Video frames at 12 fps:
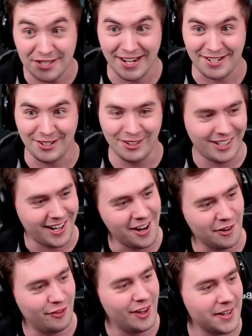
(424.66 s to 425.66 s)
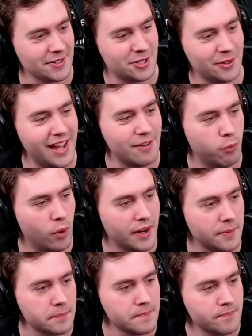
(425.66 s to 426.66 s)
actually look kind of fun. So they have
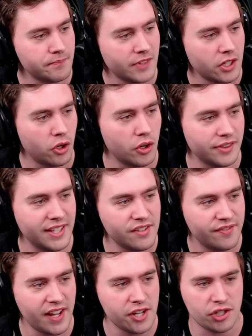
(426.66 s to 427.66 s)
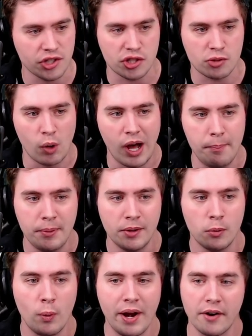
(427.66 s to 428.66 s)
one called the Invasion Swap,
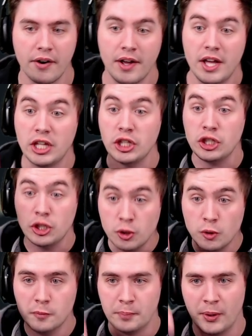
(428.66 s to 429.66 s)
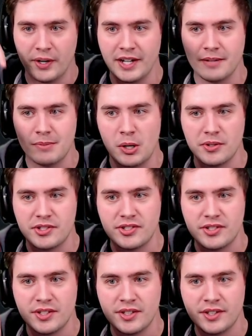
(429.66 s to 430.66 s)
where you putting in
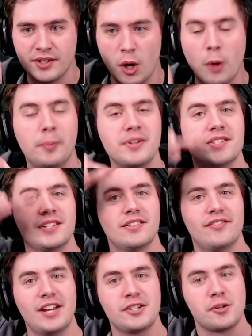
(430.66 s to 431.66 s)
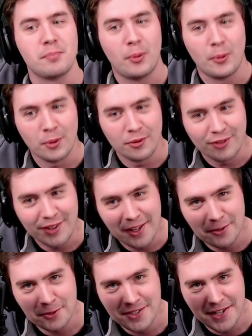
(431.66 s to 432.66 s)
motes opens the invasion portal for the
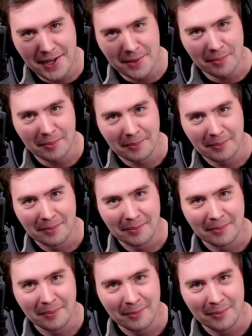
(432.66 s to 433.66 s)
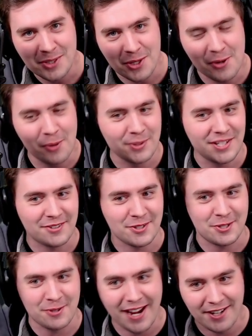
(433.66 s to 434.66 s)
other team. So you almost have to
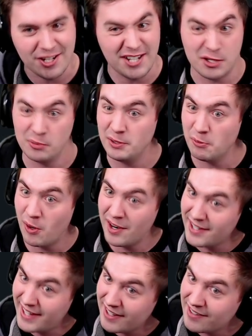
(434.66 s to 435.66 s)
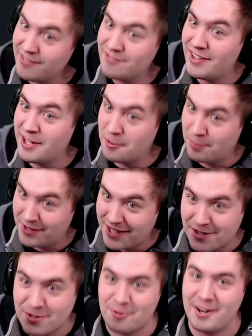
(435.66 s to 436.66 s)
strategize. Do we want to get an invader
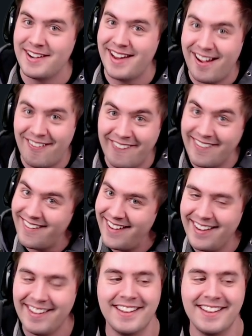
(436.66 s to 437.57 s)
potential right now or not?